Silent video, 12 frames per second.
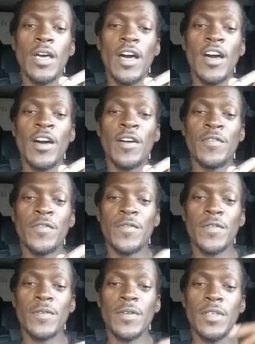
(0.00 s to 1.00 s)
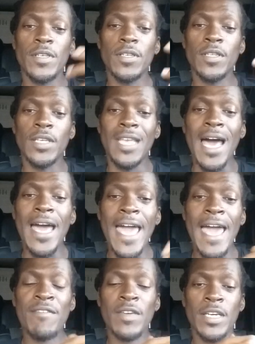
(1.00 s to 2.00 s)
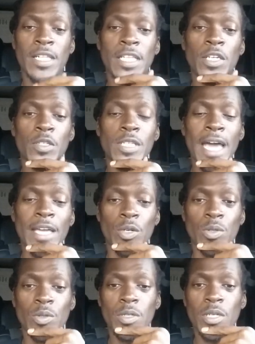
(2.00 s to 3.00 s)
of not having a clear title.